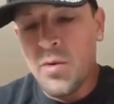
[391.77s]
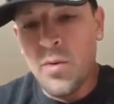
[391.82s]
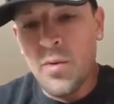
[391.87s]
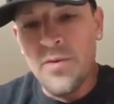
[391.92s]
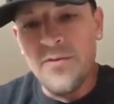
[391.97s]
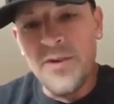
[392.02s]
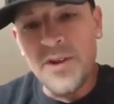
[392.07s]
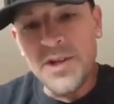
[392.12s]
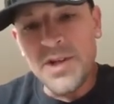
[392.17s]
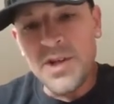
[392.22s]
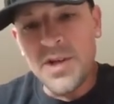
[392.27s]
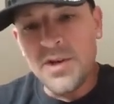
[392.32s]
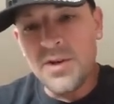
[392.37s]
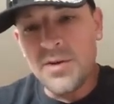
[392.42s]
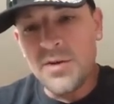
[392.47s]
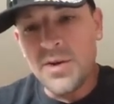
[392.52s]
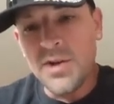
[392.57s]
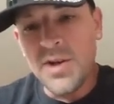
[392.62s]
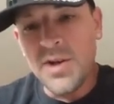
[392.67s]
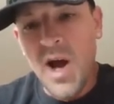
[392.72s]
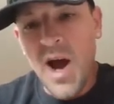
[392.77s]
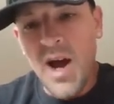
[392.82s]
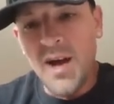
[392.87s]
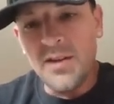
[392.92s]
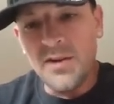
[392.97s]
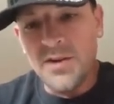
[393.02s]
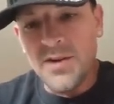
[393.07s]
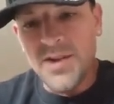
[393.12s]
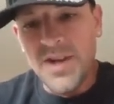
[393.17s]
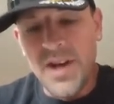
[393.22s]
What we're fixing to do to
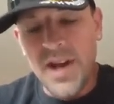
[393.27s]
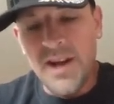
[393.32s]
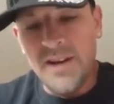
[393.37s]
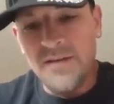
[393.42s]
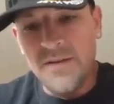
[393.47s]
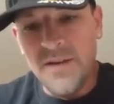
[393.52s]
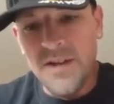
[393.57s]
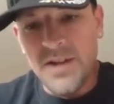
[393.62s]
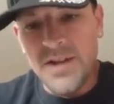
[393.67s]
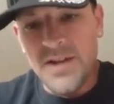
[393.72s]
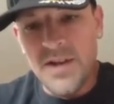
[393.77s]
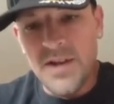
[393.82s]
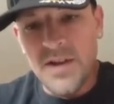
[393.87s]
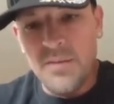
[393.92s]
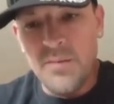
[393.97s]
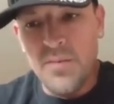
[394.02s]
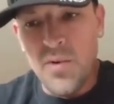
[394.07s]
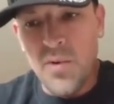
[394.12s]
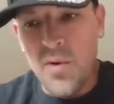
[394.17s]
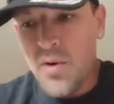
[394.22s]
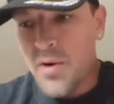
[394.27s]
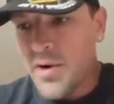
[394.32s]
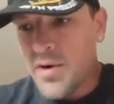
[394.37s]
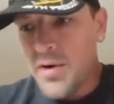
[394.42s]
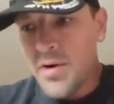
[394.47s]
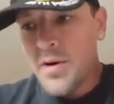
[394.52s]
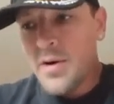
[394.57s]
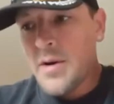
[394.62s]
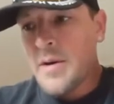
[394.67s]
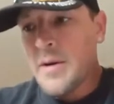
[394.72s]
toddlers and infants that are born,